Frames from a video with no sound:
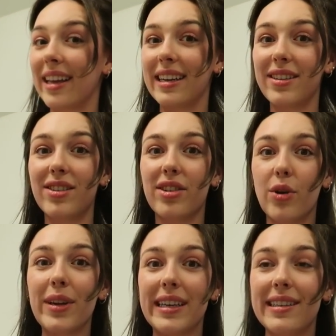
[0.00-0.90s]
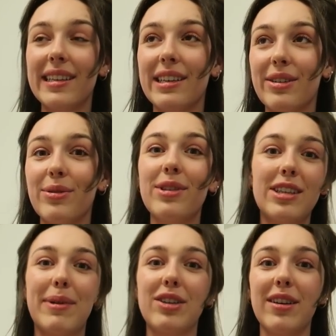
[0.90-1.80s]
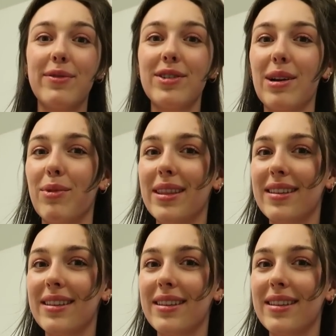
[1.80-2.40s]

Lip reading: and it's so easy to use, especially for someone